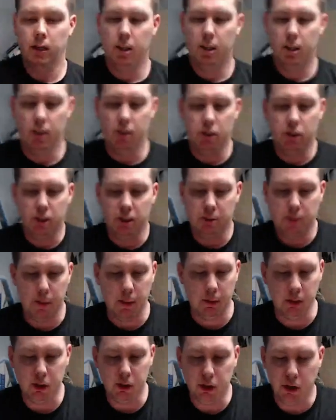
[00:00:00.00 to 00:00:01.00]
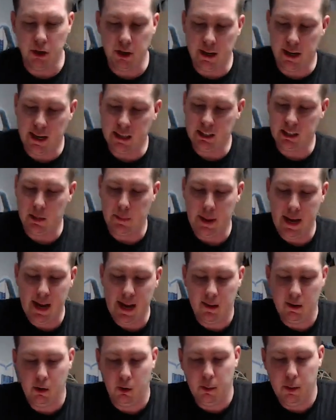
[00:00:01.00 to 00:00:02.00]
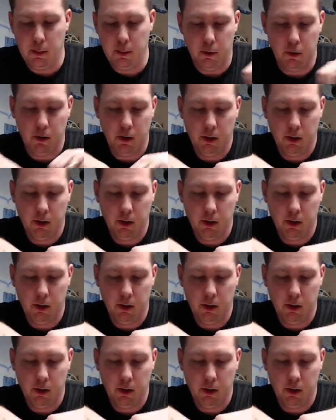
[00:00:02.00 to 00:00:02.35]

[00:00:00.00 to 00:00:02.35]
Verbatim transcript: Just to be able to show you guys the back a little bit more.